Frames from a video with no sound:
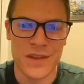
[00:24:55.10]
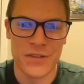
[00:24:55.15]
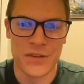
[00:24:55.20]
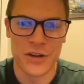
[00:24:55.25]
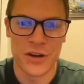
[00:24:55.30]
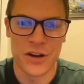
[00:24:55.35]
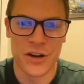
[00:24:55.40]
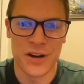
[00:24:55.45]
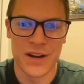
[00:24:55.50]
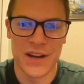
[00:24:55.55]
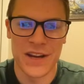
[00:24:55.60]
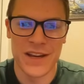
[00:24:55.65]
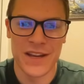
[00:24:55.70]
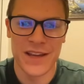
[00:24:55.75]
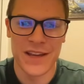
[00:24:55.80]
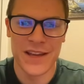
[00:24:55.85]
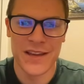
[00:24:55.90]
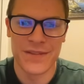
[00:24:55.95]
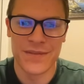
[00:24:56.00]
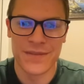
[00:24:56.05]
They're all gonna
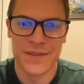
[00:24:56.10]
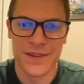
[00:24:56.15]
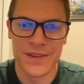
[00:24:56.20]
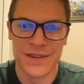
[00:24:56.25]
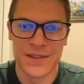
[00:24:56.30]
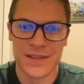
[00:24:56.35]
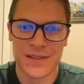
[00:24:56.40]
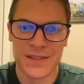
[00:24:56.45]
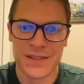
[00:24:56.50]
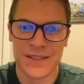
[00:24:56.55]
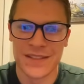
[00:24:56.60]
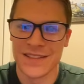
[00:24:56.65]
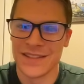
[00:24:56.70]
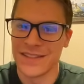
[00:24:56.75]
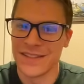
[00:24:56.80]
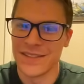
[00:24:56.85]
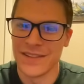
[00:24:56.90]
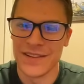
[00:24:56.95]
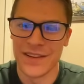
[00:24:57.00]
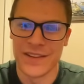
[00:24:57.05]
die.
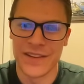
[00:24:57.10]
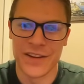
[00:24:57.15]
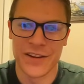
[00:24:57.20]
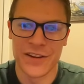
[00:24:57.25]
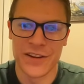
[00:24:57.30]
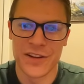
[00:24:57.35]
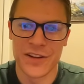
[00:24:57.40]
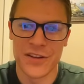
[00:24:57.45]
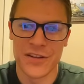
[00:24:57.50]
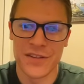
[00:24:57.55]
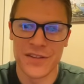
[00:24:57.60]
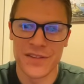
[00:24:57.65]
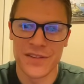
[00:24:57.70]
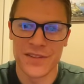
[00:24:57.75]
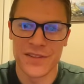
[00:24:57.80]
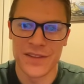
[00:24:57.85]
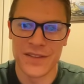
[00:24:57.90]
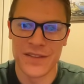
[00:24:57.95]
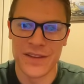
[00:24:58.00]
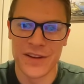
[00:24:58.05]
And there it
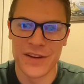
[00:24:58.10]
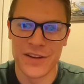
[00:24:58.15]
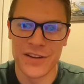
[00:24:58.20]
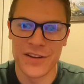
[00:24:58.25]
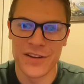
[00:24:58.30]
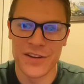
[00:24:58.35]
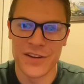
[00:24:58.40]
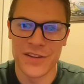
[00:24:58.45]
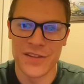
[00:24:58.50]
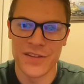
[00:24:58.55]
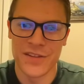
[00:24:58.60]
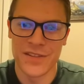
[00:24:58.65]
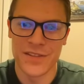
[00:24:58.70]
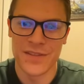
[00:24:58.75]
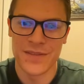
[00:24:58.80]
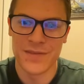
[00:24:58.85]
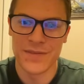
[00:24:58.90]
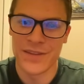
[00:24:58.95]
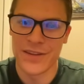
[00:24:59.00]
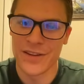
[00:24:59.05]
goes. There it goes.
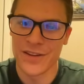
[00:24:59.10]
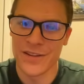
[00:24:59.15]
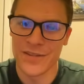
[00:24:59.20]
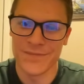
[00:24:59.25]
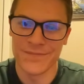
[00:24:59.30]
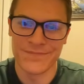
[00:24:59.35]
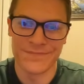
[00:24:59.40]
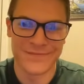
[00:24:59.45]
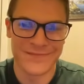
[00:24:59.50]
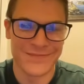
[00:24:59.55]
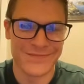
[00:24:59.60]
There.